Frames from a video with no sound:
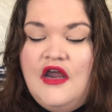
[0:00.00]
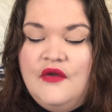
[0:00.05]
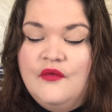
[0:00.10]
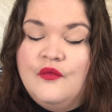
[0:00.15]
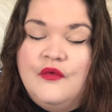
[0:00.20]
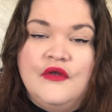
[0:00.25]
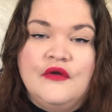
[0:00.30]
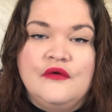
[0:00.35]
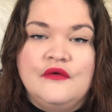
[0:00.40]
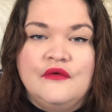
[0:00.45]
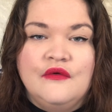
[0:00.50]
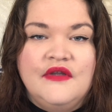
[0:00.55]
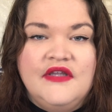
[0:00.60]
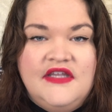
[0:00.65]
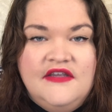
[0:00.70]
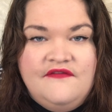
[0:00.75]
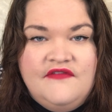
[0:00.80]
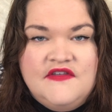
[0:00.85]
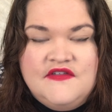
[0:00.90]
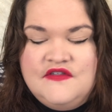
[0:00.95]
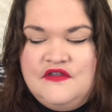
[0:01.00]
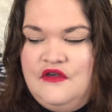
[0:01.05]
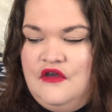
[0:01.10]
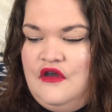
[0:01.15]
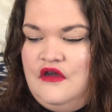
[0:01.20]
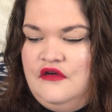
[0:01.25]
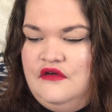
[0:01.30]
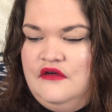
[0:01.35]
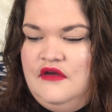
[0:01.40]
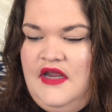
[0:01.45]
I will give this a
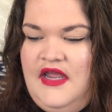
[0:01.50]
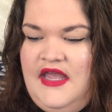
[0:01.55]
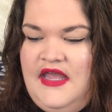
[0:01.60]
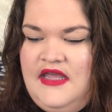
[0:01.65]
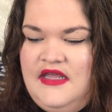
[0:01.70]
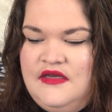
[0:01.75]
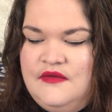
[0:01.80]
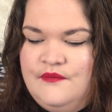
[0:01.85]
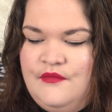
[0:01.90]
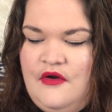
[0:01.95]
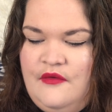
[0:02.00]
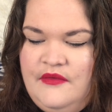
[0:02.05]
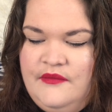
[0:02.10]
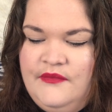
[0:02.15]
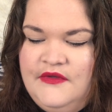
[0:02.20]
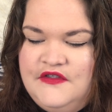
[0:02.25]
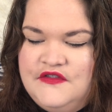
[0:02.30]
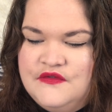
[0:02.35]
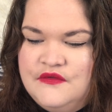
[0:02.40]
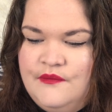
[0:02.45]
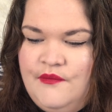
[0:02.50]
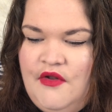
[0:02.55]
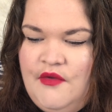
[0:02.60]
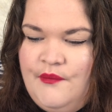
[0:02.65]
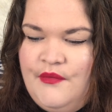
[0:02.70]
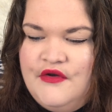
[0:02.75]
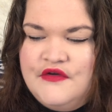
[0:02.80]
go and probably do a blog